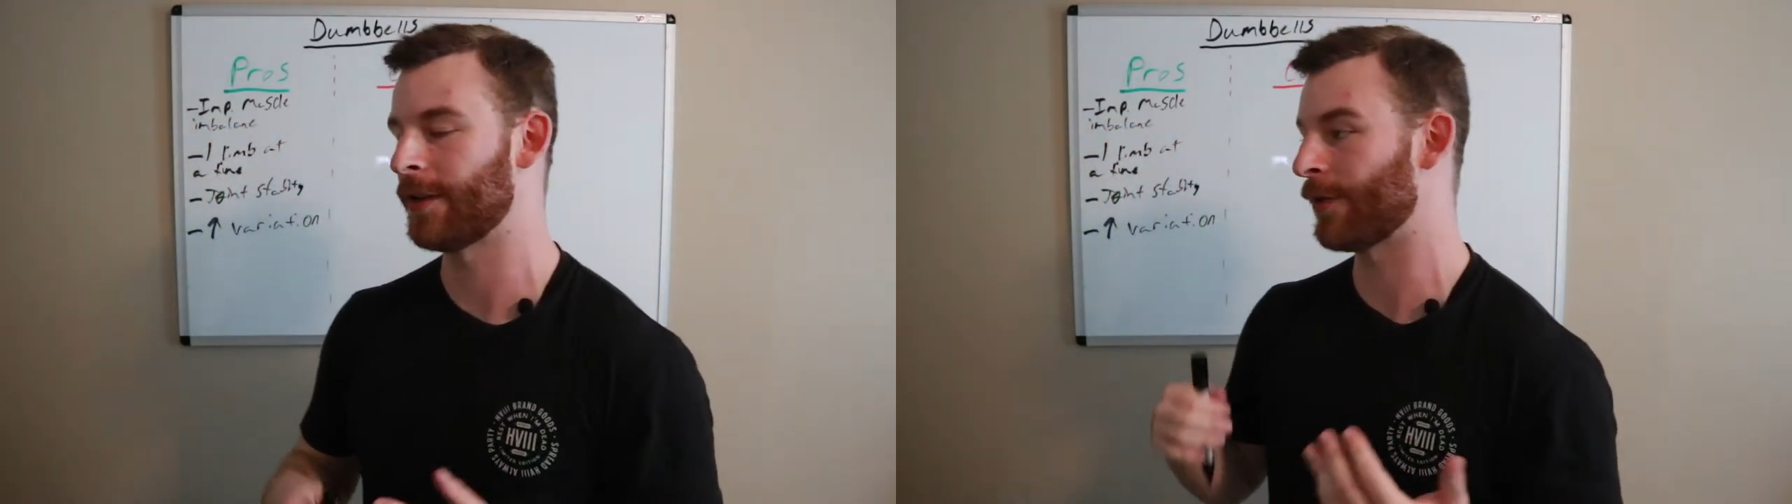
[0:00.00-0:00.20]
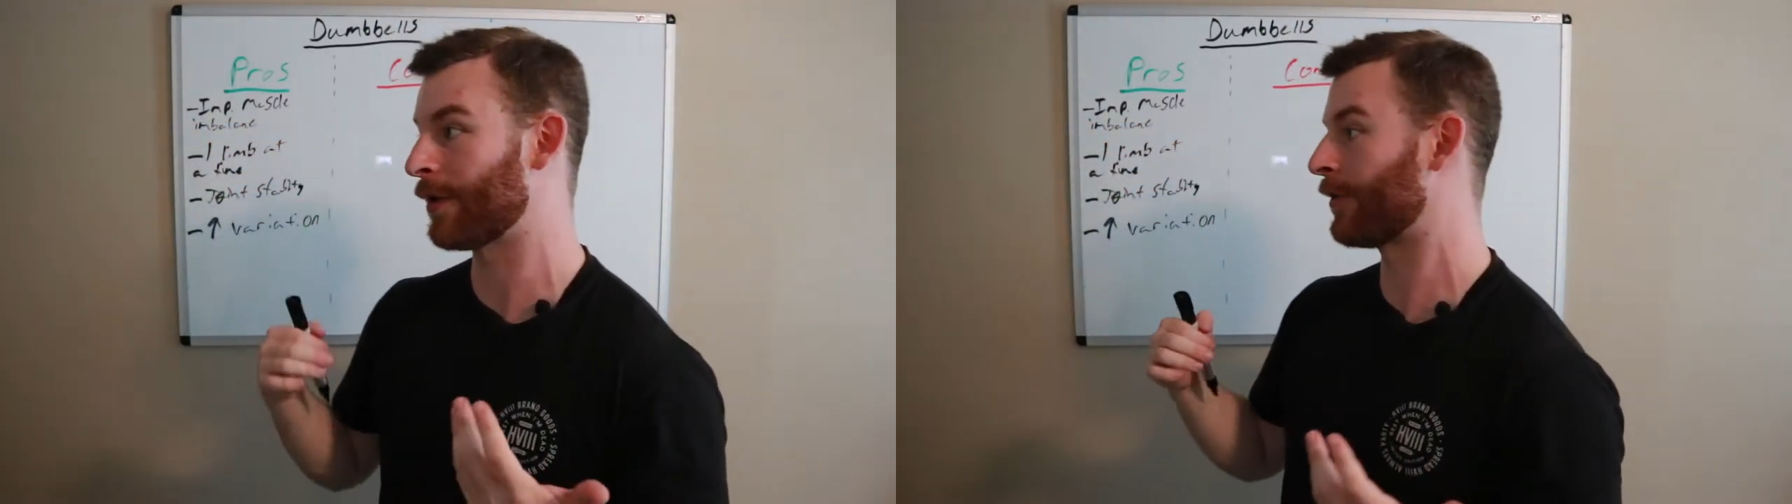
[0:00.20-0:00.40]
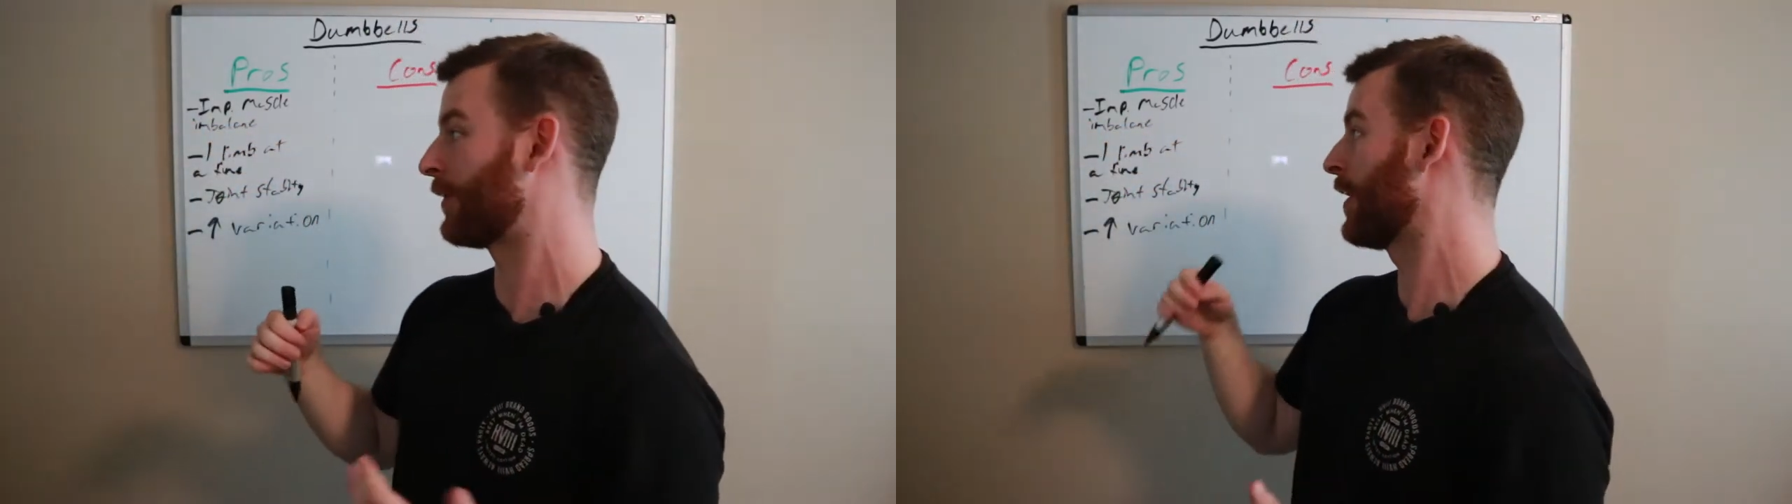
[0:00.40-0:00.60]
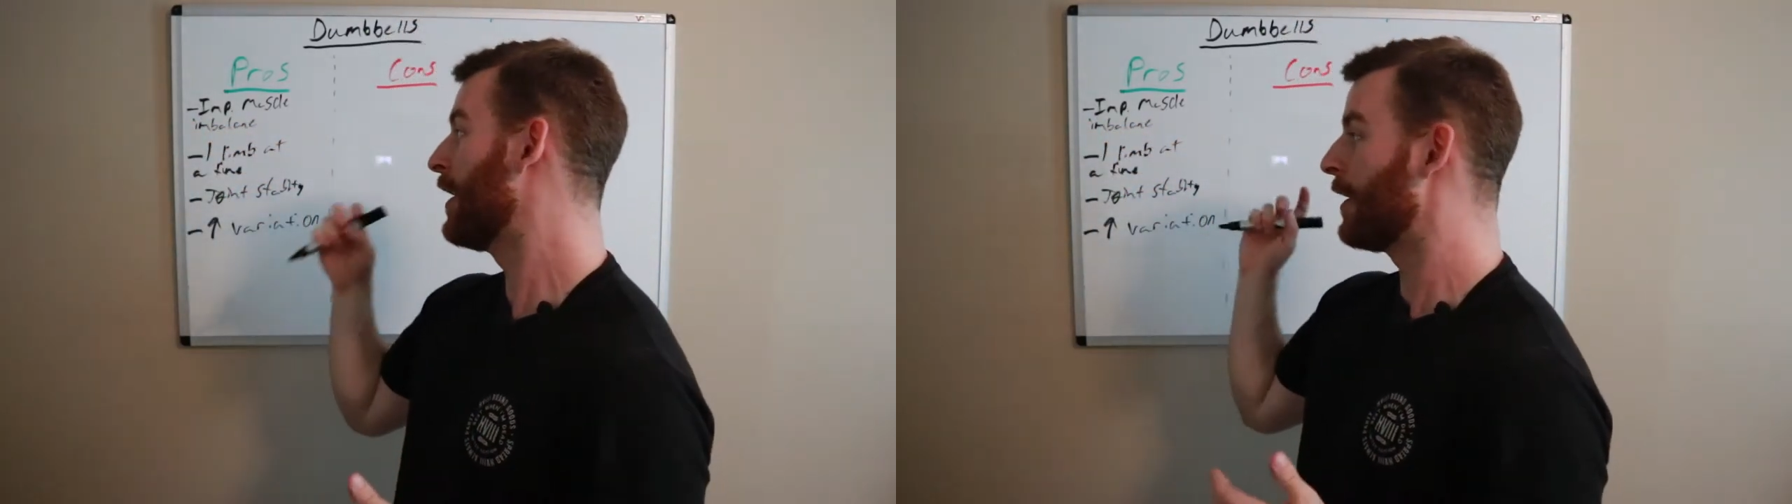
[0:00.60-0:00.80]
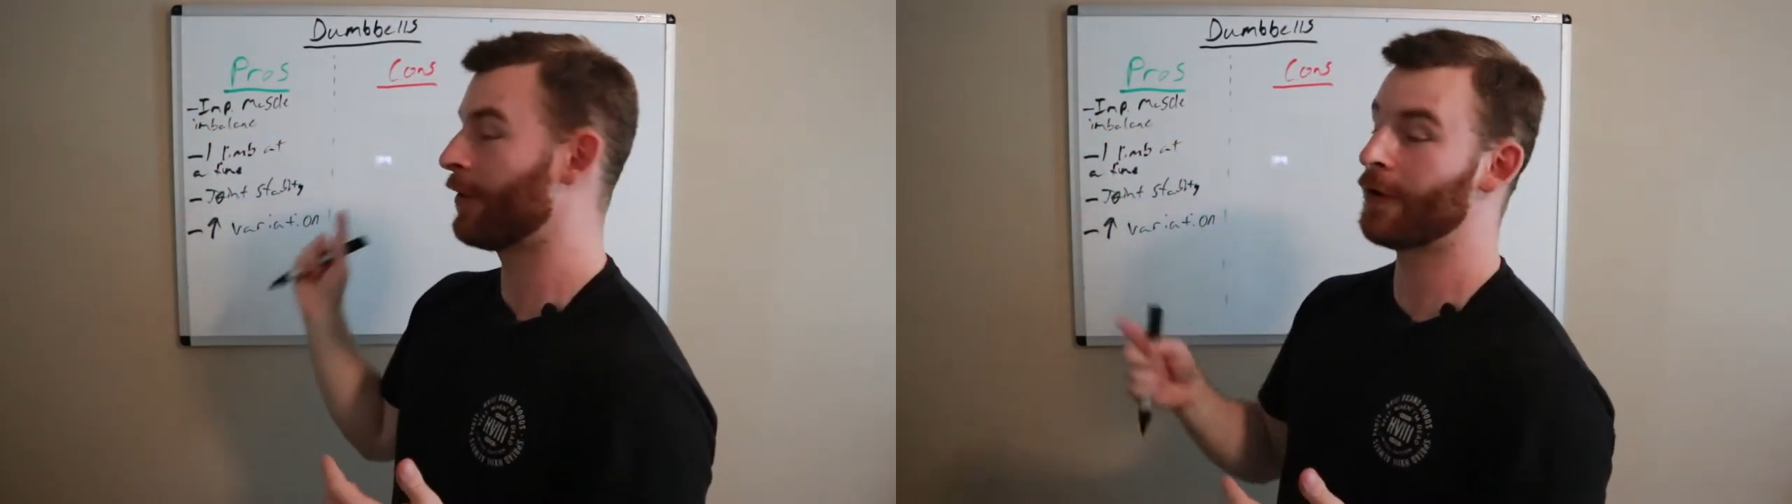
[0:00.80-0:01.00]
So there's
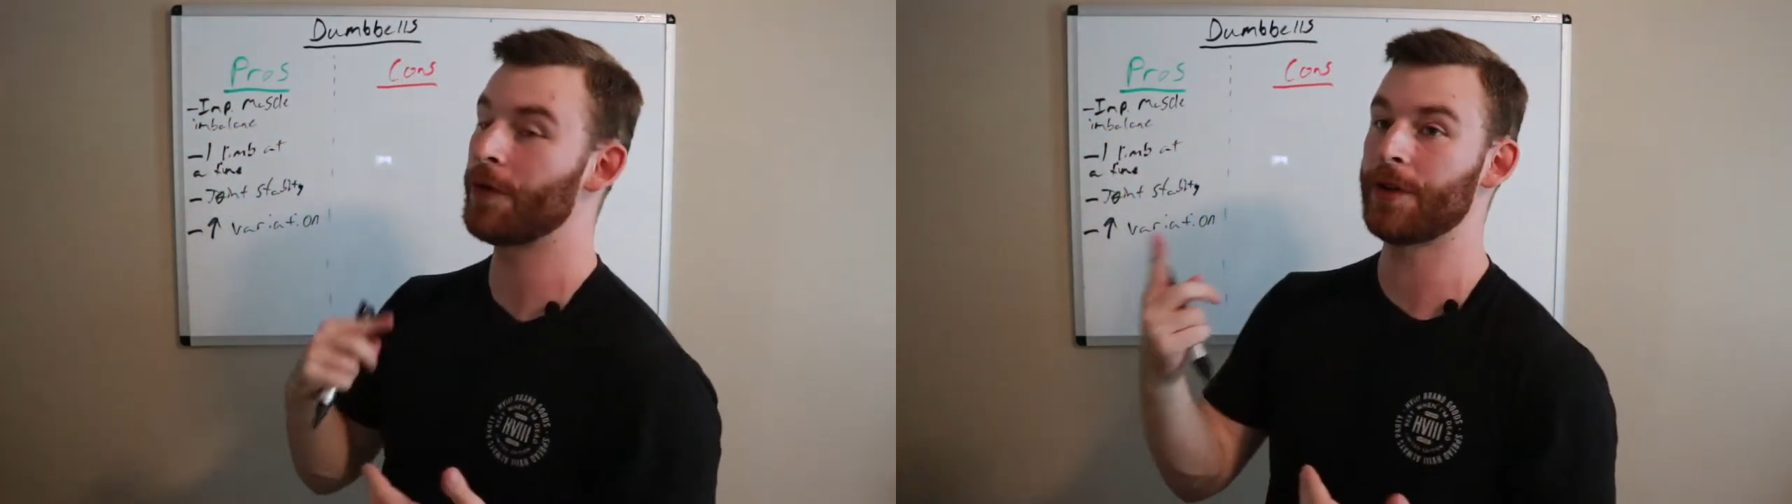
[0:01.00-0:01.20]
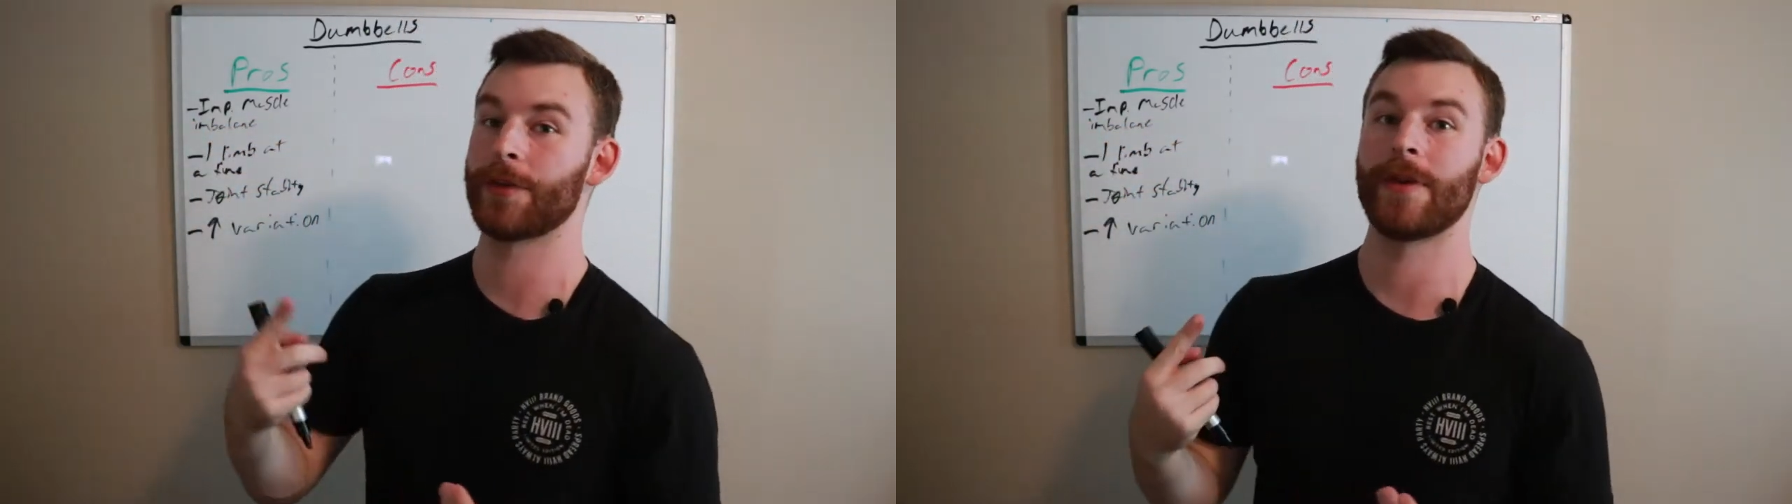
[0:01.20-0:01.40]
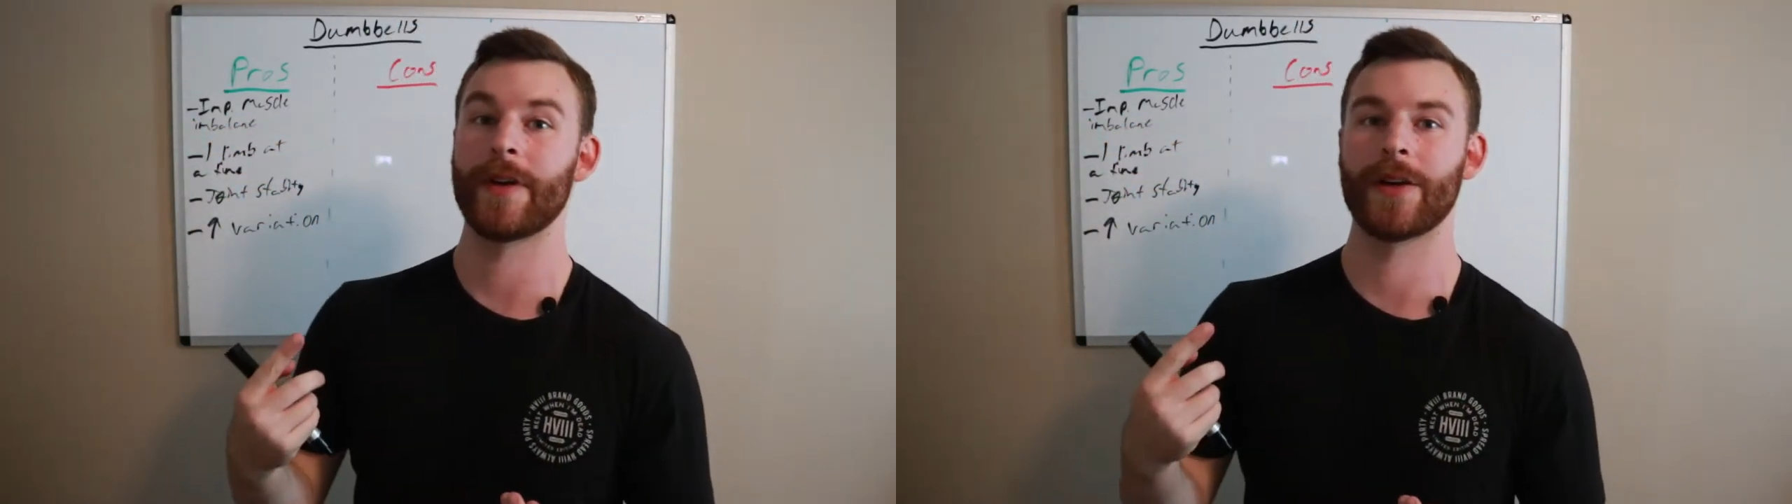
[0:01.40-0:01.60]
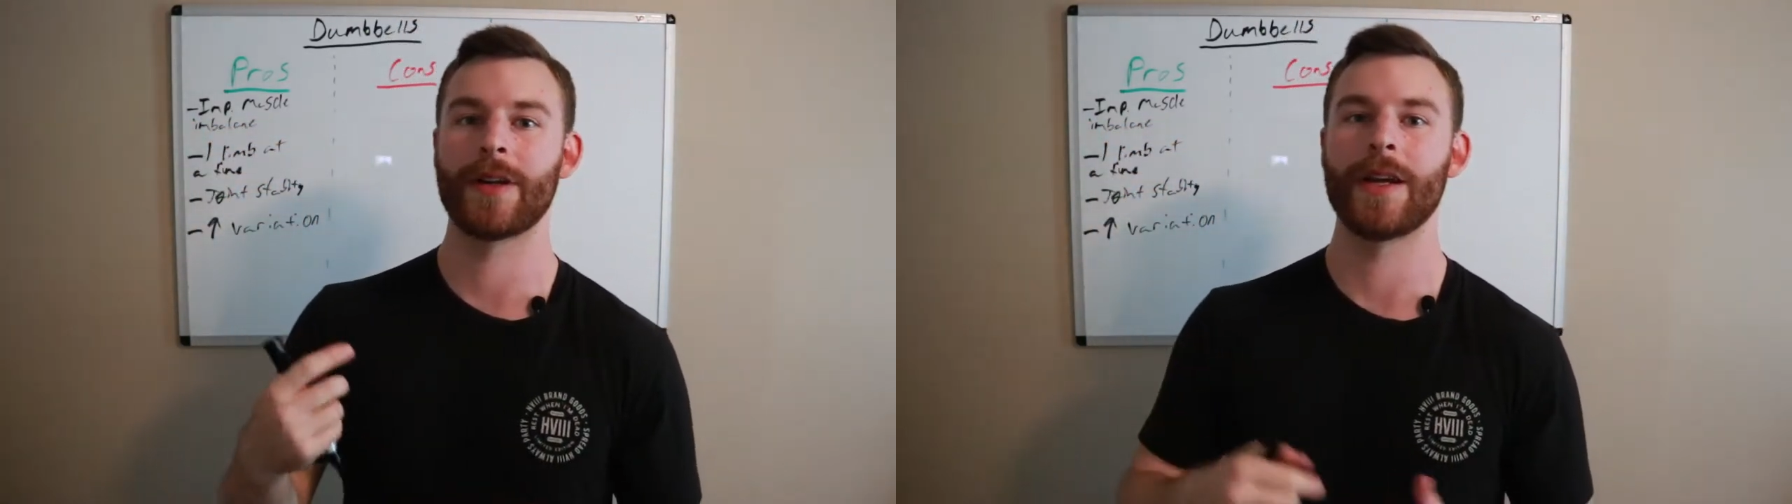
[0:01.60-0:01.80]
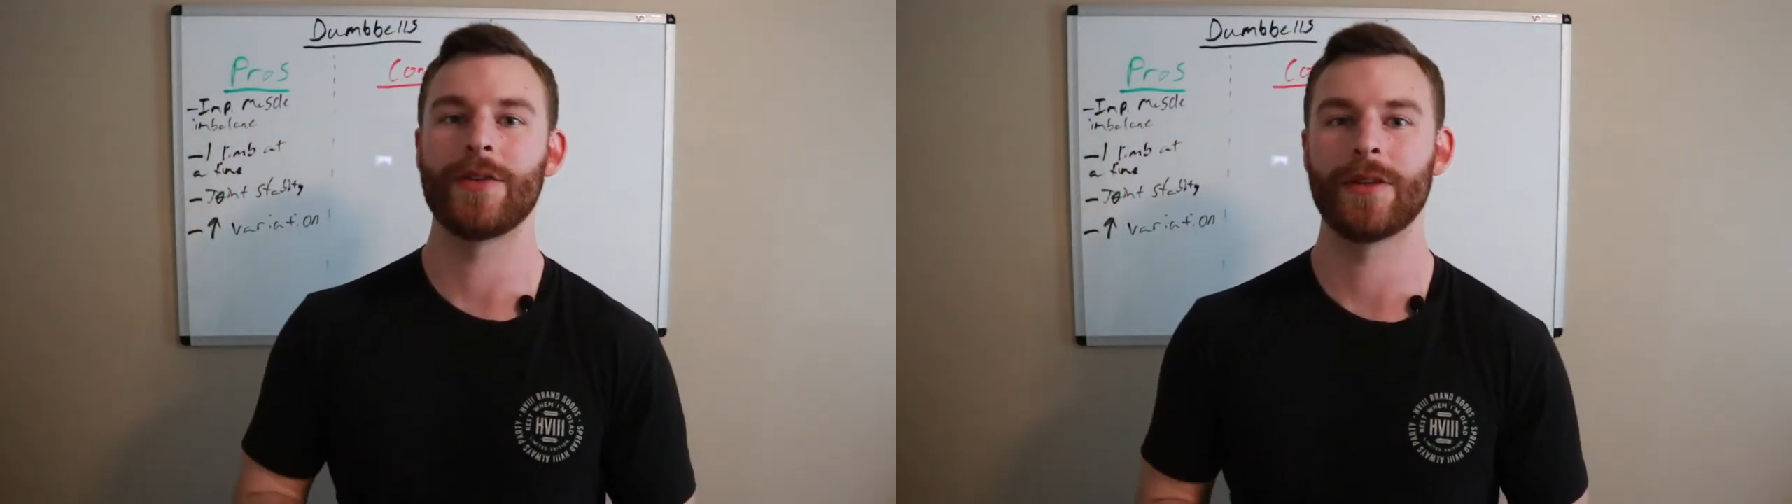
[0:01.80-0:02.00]
those three
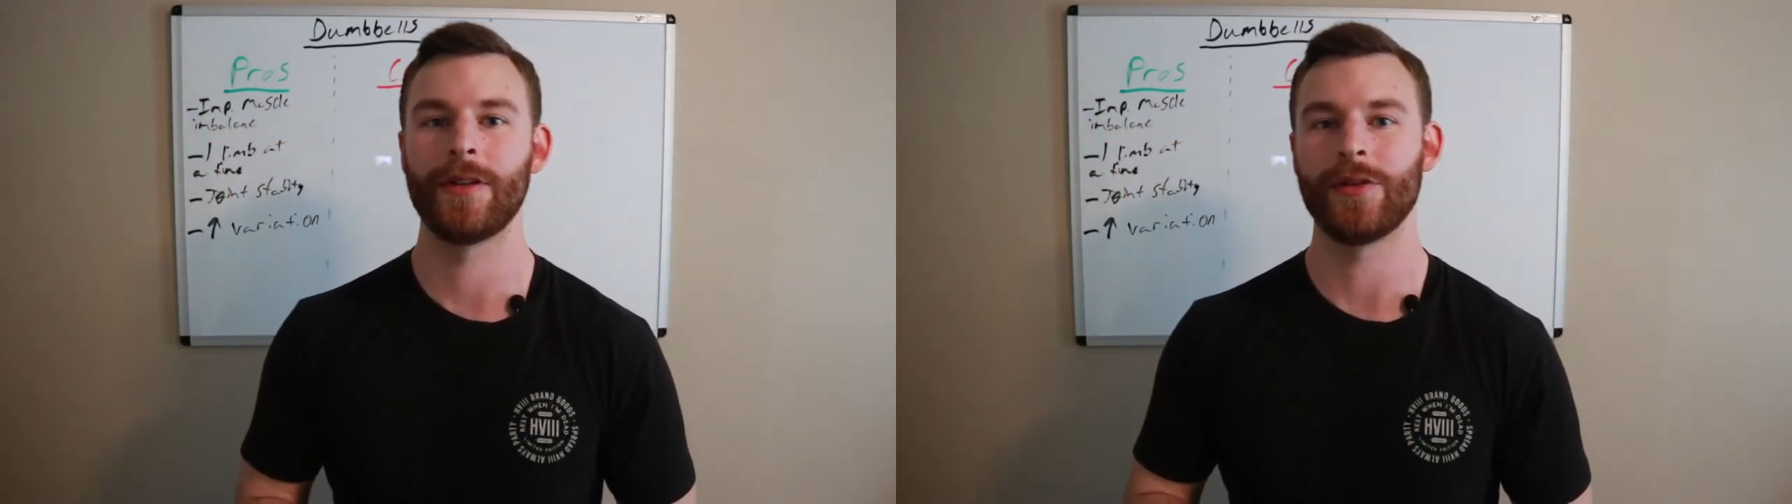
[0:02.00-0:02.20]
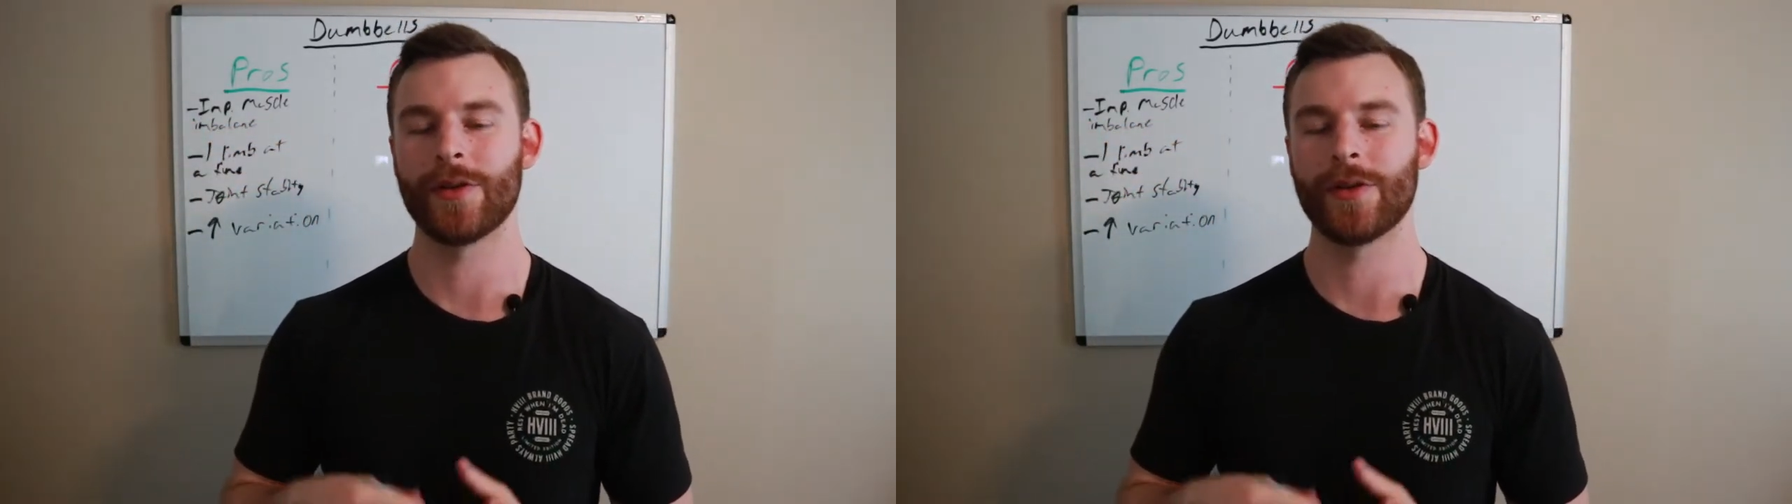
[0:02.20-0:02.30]
variations.